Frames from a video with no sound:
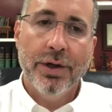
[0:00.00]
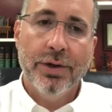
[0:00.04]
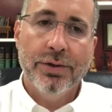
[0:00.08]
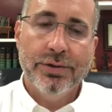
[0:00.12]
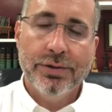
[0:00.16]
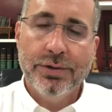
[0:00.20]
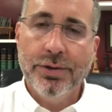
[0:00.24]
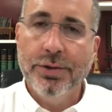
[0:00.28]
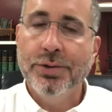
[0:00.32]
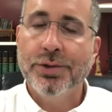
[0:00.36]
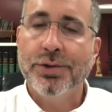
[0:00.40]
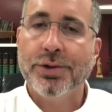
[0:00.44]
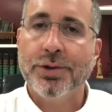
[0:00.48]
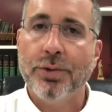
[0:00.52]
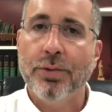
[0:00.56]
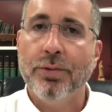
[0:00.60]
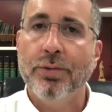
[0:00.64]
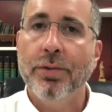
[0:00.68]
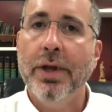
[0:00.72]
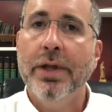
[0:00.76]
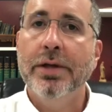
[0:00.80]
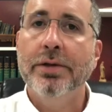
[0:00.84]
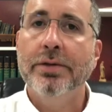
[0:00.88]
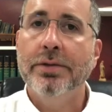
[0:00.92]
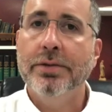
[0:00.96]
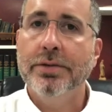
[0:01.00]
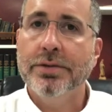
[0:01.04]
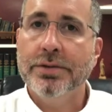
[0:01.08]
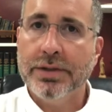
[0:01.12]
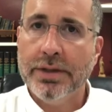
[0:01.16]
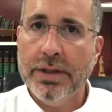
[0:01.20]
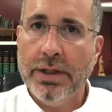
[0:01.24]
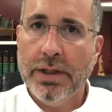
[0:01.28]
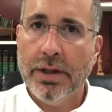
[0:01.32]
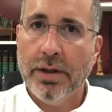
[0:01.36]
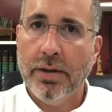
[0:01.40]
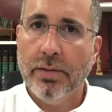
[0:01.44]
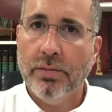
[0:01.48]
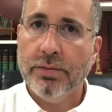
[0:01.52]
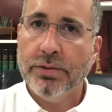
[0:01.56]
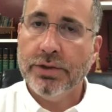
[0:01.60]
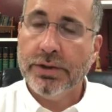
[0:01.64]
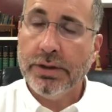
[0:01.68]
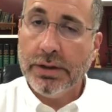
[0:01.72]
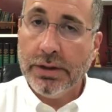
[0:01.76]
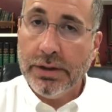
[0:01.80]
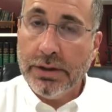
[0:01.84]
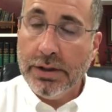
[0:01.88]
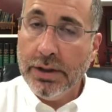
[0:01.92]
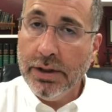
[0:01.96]
to surrender to him,
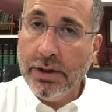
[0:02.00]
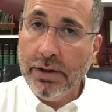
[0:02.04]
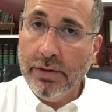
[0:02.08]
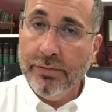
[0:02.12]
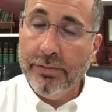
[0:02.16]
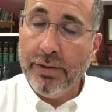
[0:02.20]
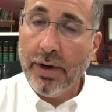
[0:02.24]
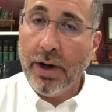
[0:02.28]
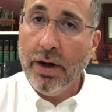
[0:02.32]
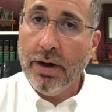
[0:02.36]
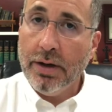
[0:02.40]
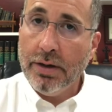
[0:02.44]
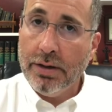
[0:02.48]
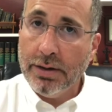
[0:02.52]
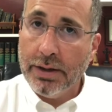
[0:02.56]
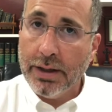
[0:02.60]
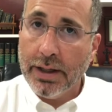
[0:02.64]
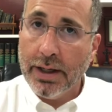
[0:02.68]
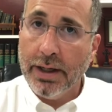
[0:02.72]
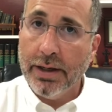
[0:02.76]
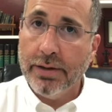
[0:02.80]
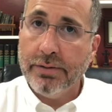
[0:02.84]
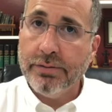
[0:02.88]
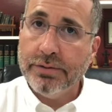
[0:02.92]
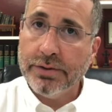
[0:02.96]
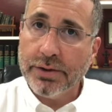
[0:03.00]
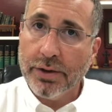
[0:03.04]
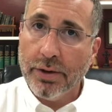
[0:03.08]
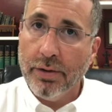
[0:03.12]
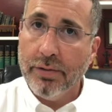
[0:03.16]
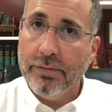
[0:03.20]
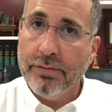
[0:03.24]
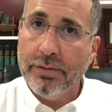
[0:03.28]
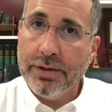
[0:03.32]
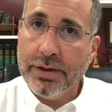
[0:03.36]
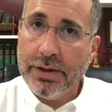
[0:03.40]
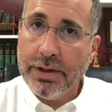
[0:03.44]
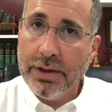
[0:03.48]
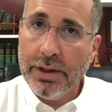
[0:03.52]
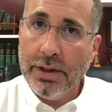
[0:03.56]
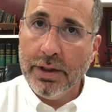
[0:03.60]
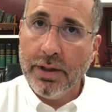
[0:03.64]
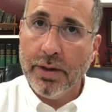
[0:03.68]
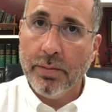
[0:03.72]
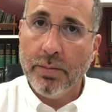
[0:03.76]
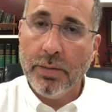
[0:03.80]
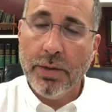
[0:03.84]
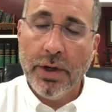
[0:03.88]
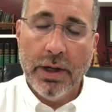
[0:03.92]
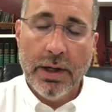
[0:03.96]
to give our lives over to
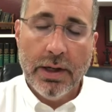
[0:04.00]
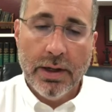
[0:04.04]
him,